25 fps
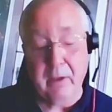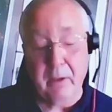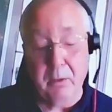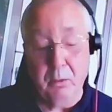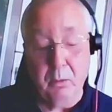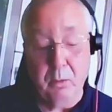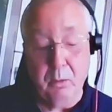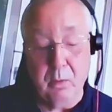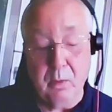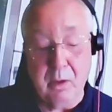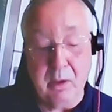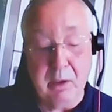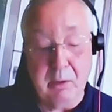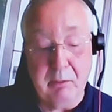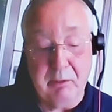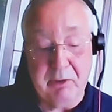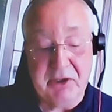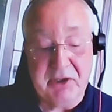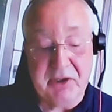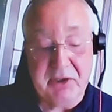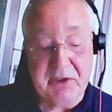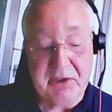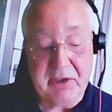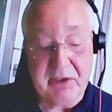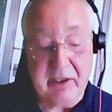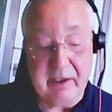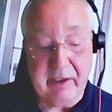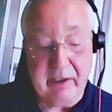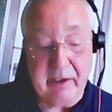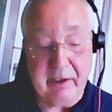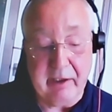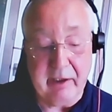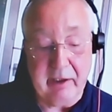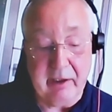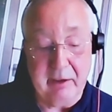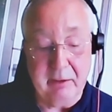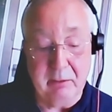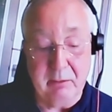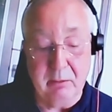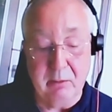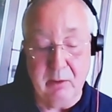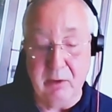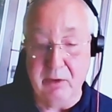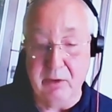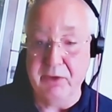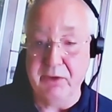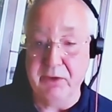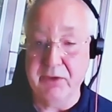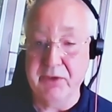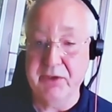What I would say
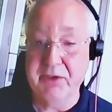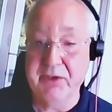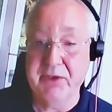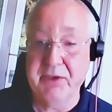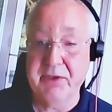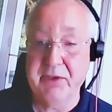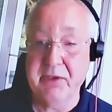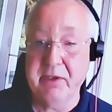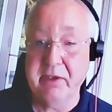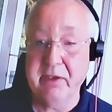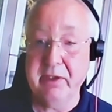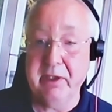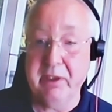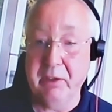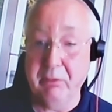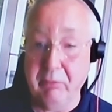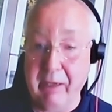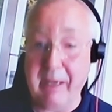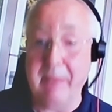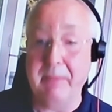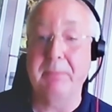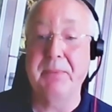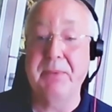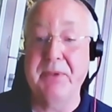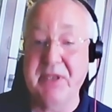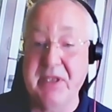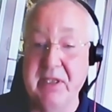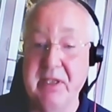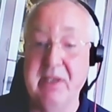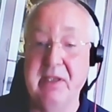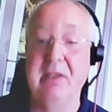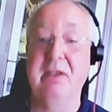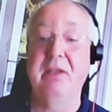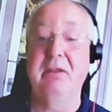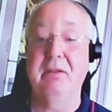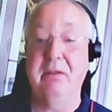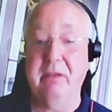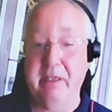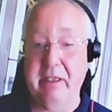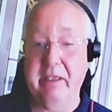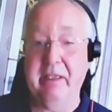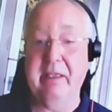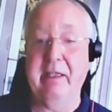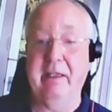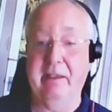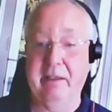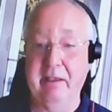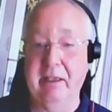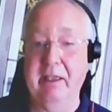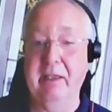was you absolutely
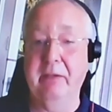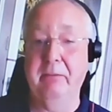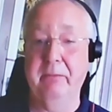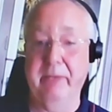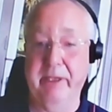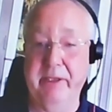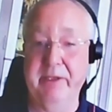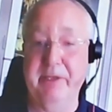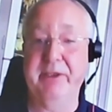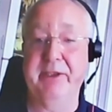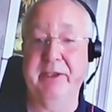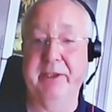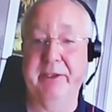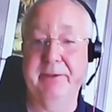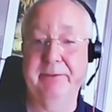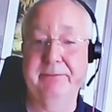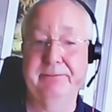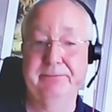can get better.